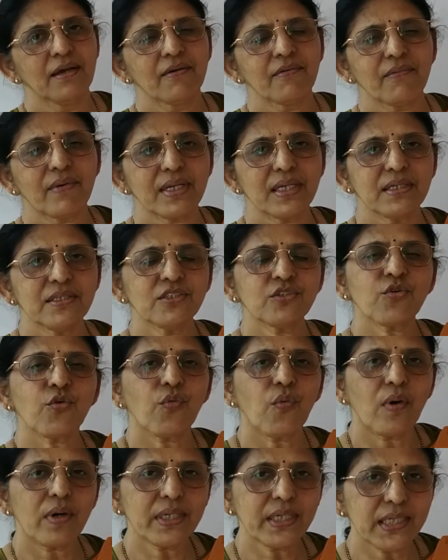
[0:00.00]
One is
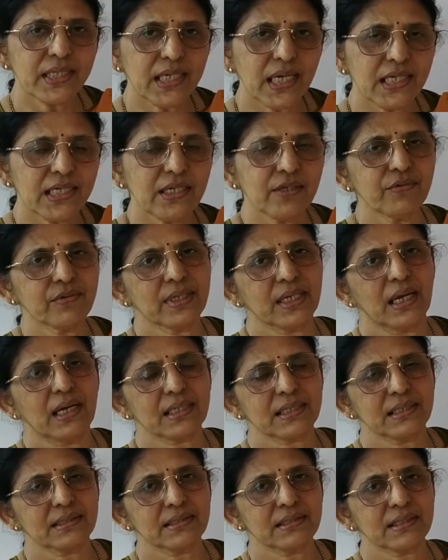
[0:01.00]
quantitative
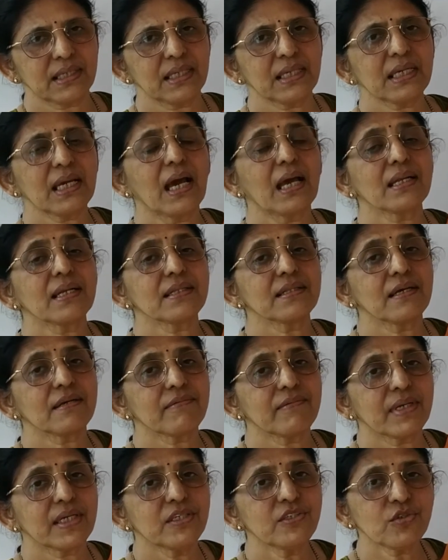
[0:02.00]
characteristic,
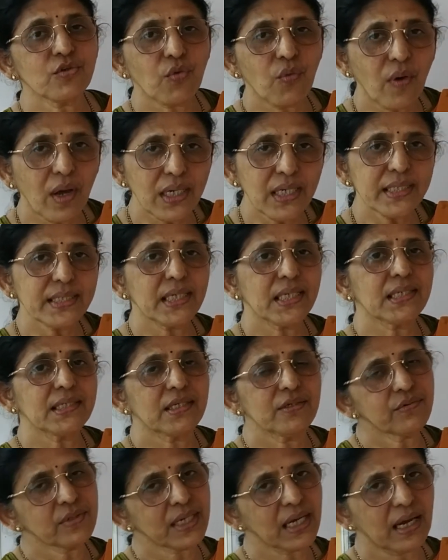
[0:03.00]
another one is
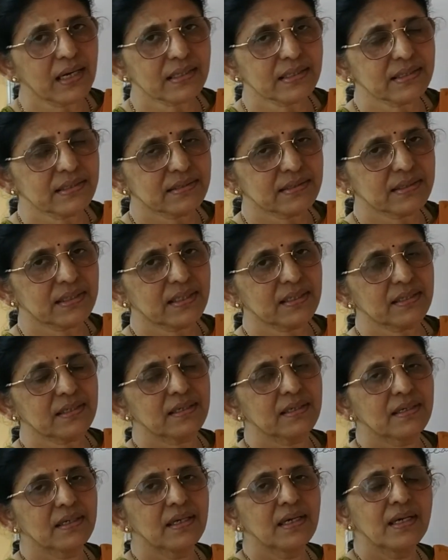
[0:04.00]
qualitative characteristic.
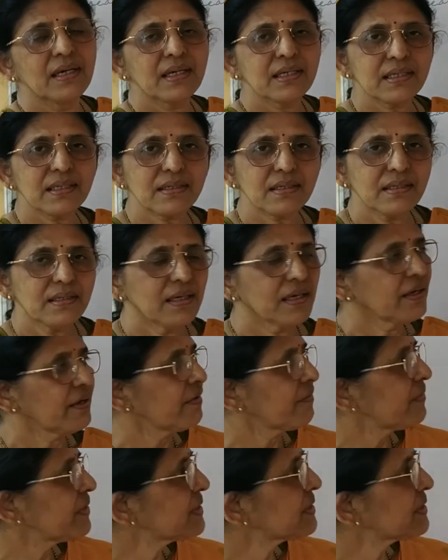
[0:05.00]
Here we